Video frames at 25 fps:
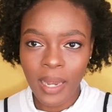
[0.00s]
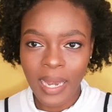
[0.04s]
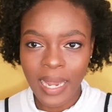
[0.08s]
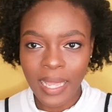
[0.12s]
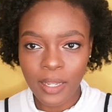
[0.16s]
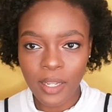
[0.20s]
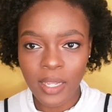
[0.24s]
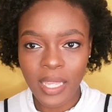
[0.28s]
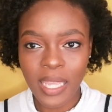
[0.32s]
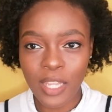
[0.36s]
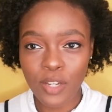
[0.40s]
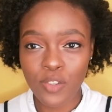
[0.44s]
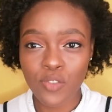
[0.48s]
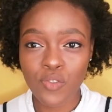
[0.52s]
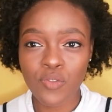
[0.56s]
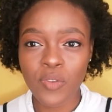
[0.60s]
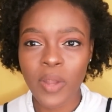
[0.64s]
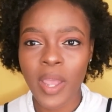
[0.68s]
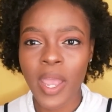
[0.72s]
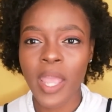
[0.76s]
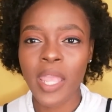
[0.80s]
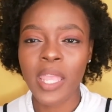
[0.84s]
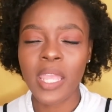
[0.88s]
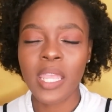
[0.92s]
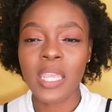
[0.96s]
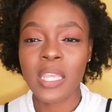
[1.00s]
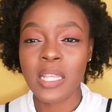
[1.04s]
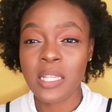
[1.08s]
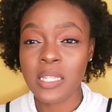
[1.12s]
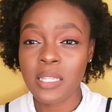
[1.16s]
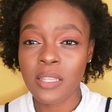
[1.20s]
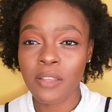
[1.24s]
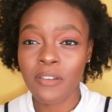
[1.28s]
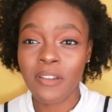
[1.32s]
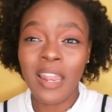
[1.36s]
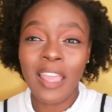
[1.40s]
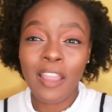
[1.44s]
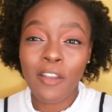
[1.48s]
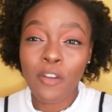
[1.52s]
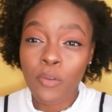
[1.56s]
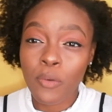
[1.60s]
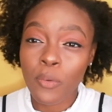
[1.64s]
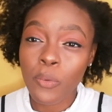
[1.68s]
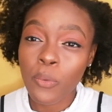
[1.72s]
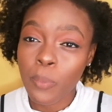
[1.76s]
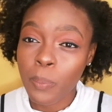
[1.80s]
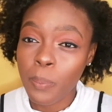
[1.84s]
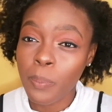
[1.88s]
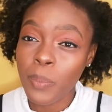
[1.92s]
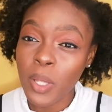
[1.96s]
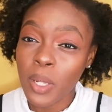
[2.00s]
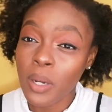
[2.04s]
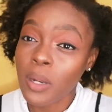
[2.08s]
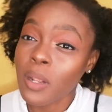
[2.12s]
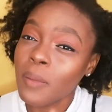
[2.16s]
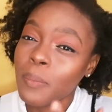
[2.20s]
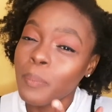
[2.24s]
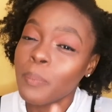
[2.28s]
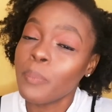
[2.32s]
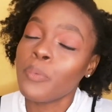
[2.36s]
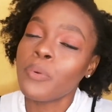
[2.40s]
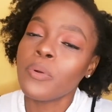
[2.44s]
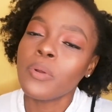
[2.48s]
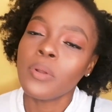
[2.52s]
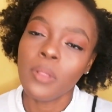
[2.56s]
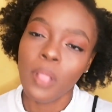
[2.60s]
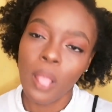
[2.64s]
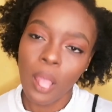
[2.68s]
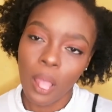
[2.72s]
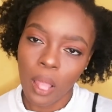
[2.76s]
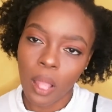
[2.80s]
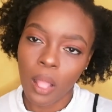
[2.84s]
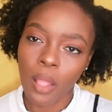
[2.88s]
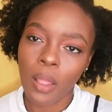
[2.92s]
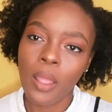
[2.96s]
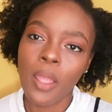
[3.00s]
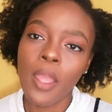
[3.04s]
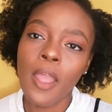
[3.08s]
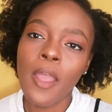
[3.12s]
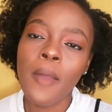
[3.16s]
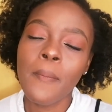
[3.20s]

like get dry easy, like pretty, ugh,